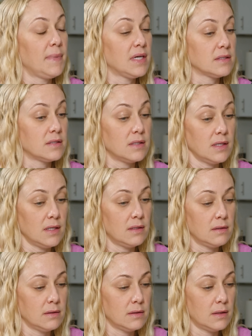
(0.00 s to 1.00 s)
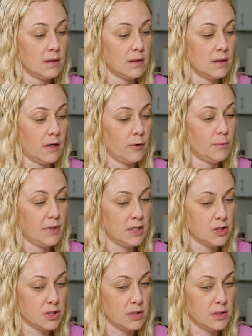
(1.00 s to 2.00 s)
Because then
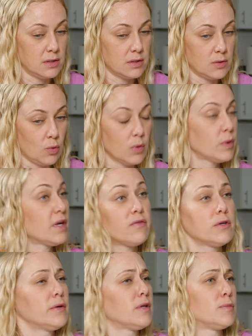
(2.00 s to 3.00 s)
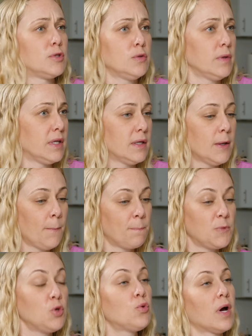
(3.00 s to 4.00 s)
outpatient or whatever you end up doing,
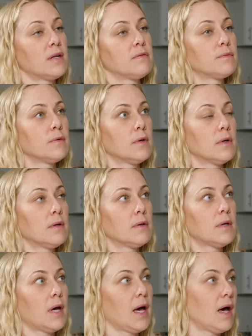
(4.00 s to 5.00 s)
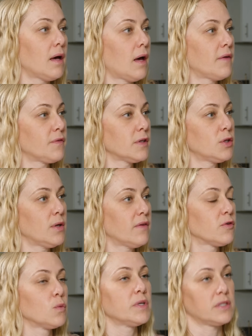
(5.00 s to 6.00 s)
you kind of, I feel like you
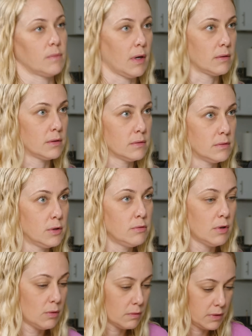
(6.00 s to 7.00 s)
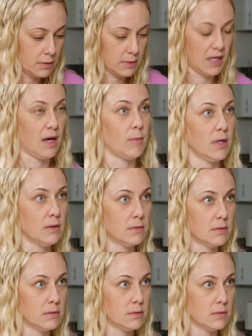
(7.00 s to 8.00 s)
have your wits about you. You know the gamut.
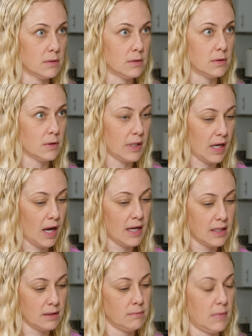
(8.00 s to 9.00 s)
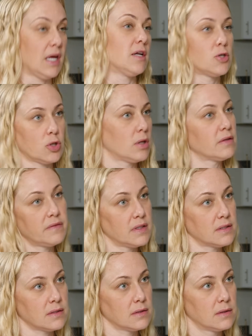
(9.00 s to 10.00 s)
And you're like, I can manage all of
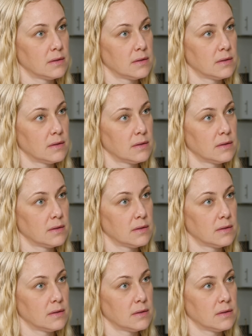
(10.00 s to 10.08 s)
this.